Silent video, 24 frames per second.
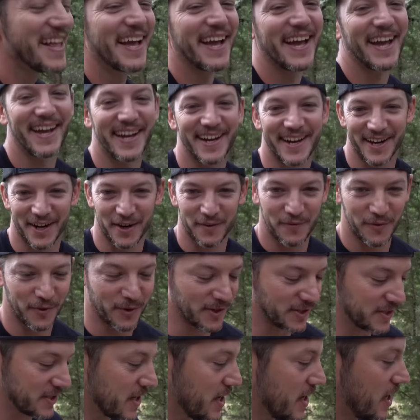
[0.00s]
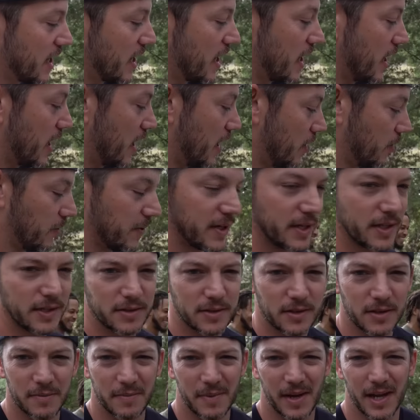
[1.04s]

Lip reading: Hey, Air Force, we need you to